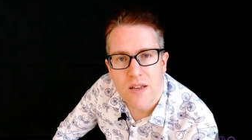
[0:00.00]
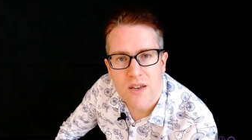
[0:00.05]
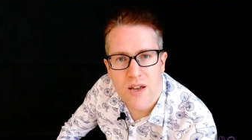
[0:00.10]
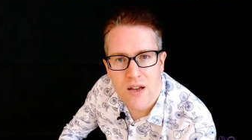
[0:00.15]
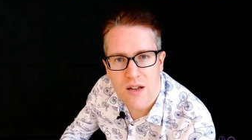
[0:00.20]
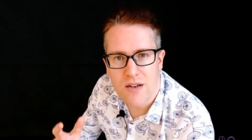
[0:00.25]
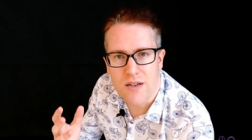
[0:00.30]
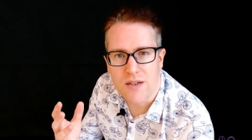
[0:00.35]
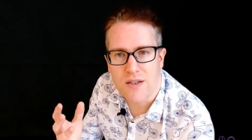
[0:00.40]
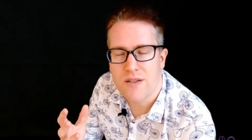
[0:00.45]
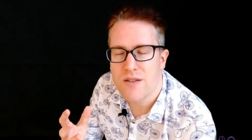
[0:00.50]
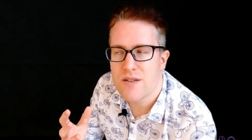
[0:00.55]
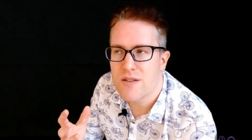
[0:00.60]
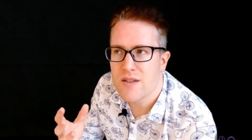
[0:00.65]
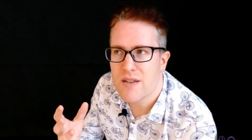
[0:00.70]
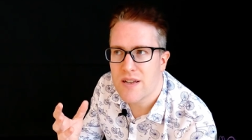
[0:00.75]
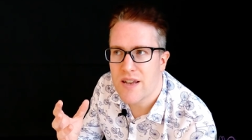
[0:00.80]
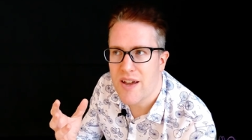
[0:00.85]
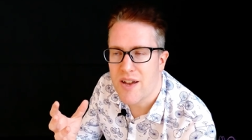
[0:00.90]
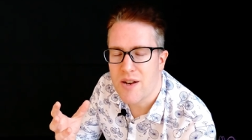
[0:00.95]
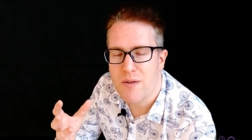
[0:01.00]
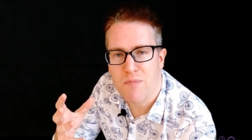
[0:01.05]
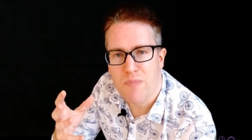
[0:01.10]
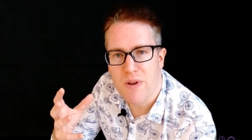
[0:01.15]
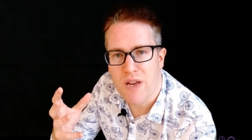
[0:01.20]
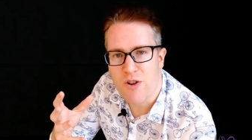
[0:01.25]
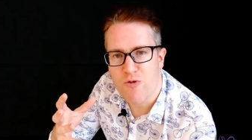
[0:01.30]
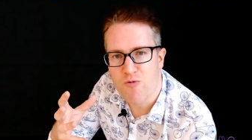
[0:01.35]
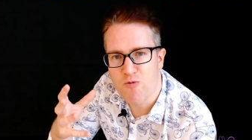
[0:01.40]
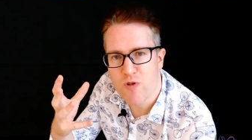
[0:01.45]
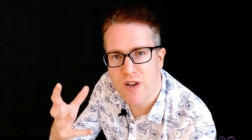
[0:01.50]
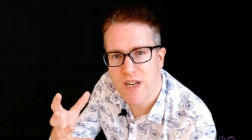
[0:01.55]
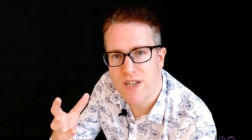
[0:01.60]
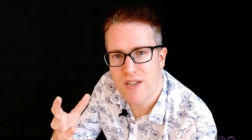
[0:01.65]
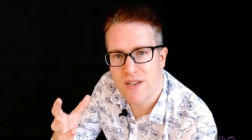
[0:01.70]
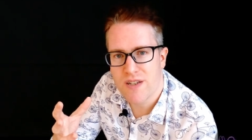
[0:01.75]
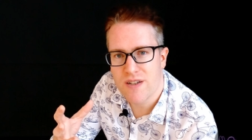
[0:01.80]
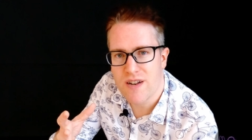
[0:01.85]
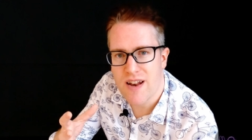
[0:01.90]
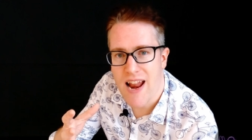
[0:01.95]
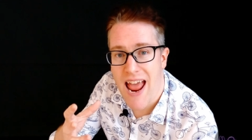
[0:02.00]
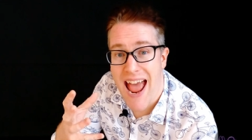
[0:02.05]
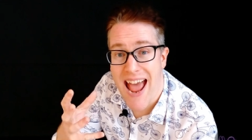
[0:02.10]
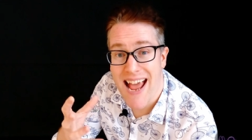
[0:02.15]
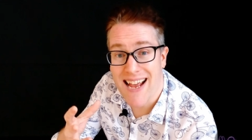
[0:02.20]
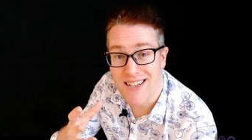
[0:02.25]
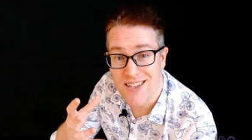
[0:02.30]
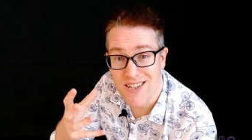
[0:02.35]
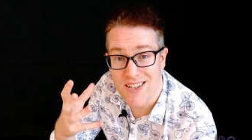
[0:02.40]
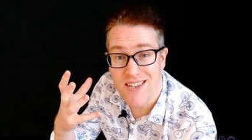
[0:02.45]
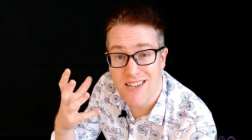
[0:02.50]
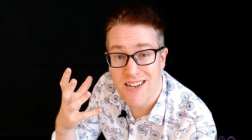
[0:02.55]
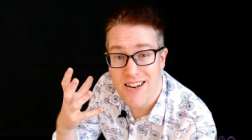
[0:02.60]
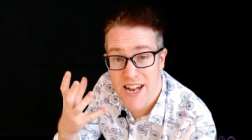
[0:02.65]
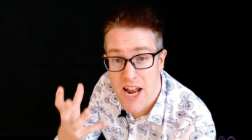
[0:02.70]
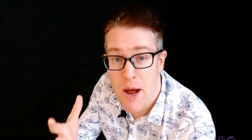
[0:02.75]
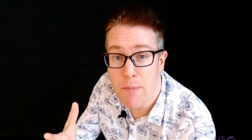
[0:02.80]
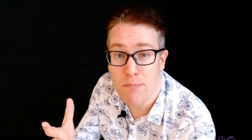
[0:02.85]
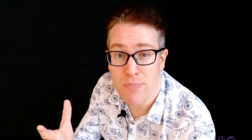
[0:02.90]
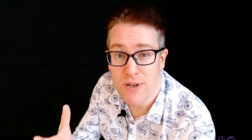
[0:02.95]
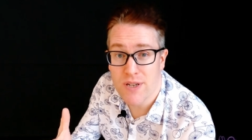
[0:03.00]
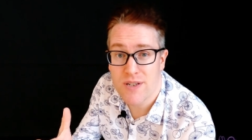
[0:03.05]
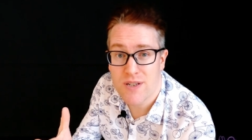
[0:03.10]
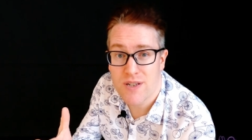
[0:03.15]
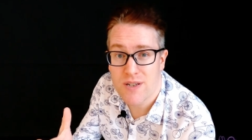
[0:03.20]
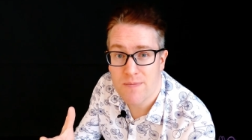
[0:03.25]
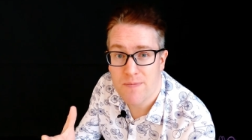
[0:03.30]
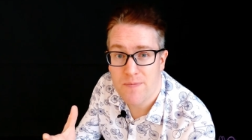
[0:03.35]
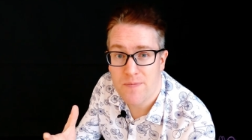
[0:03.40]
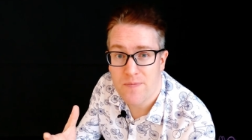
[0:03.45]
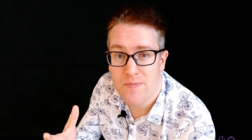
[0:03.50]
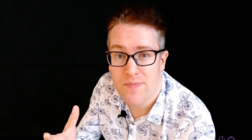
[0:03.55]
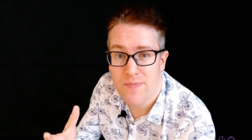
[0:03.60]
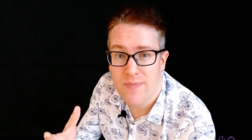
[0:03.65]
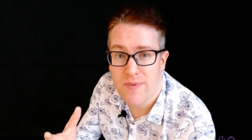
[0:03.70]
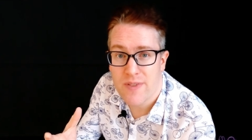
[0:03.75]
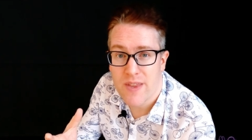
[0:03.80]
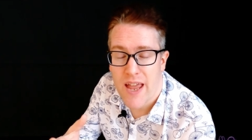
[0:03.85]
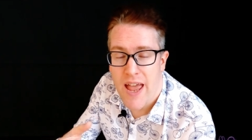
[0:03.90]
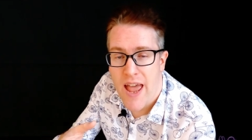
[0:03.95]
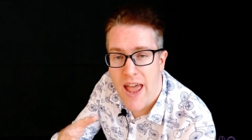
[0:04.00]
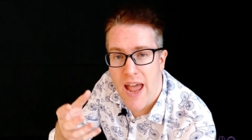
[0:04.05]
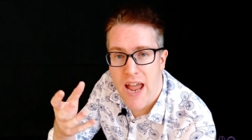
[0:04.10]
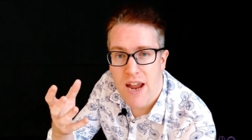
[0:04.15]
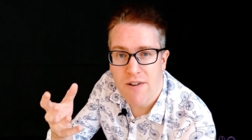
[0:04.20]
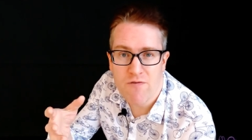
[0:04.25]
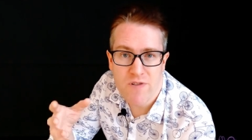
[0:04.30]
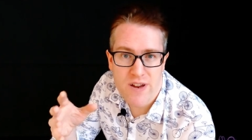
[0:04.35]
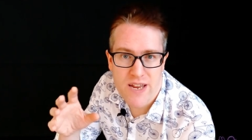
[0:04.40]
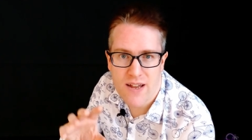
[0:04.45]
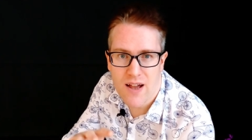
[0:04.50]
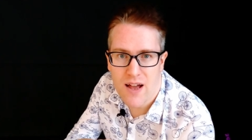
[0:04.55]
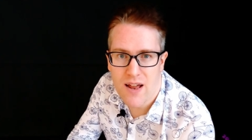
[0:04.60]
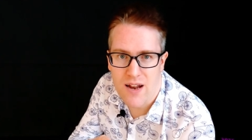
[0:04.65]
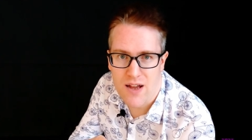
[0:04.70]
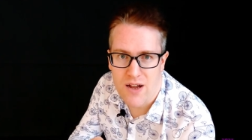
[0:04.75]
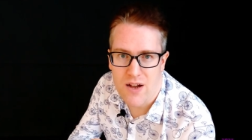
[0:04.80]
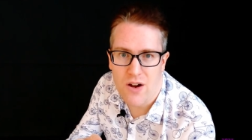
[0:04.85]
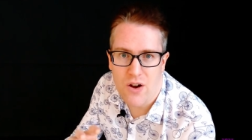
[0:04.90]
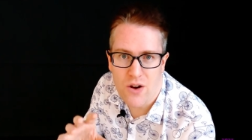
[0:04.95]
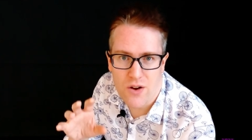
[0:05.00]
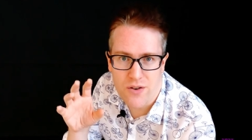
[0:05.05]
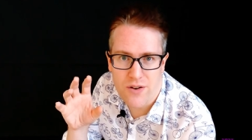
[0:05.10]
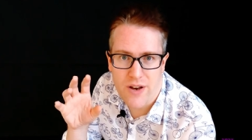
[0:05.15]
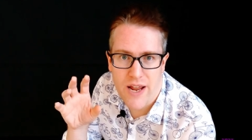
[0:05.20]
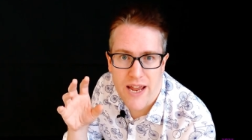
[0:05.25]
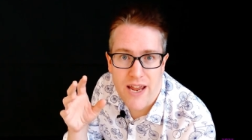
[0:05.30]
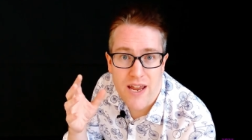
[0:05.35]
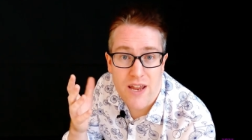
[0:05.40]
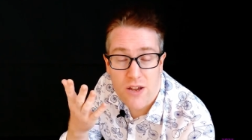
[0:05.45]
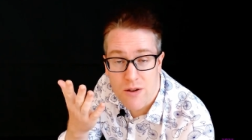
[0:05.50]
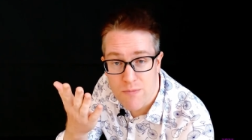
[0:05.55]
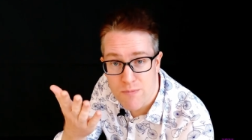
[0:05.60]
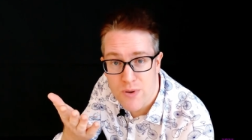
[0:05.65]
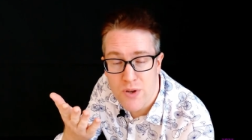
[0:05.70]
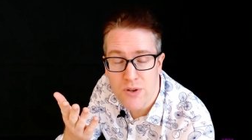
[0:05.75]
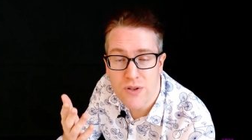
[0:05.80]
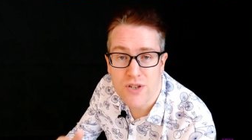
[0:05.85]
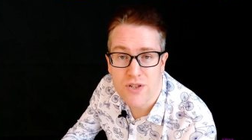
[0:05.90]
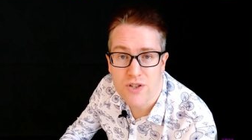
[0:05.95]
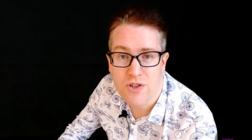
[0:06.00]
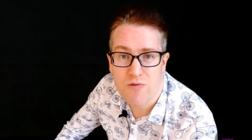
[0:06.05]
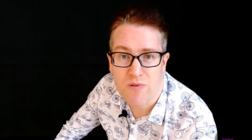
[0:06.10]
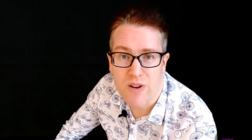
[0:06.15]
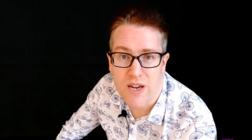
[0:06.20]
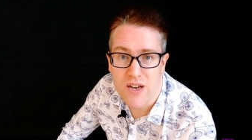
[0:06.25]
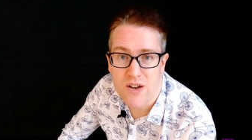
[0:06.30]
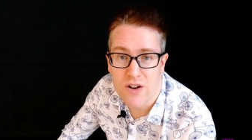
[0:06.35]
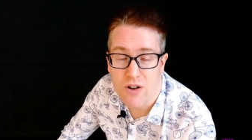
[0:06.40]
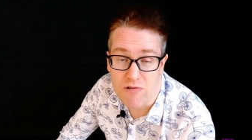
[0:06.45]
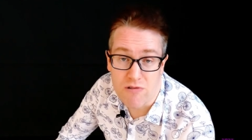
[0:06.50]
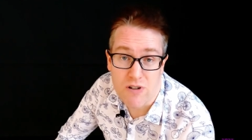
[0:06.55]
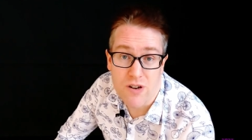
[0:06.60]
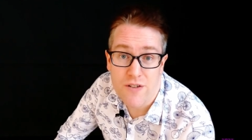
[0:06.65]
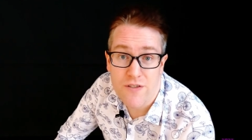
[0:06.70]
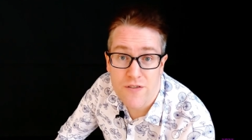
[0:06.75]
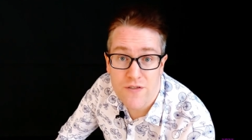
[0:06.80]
Colors can be written as numbers. Every color on a computer screen or a